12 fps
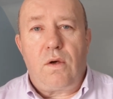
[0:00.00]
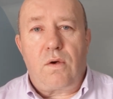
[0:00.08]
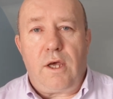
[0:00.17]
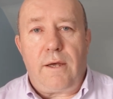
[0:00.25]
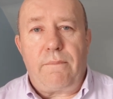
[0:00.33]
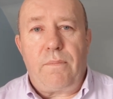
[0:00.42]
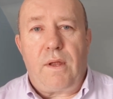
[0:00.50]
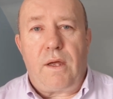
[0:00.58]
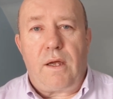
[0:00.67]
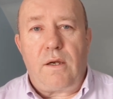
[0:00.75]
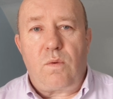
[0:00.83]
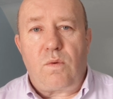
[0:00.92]
Okay,
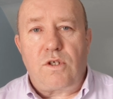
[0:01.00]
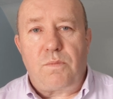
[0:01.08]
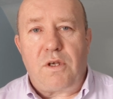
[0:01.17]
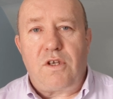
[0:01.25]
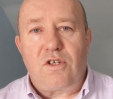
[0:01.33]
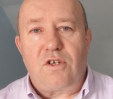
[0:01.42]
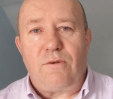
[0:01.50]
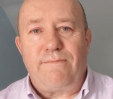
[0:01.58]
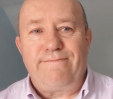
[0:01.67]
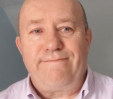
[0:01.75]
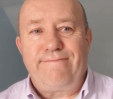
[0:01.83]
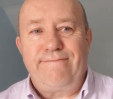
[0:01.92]
and we'll speak to you soon.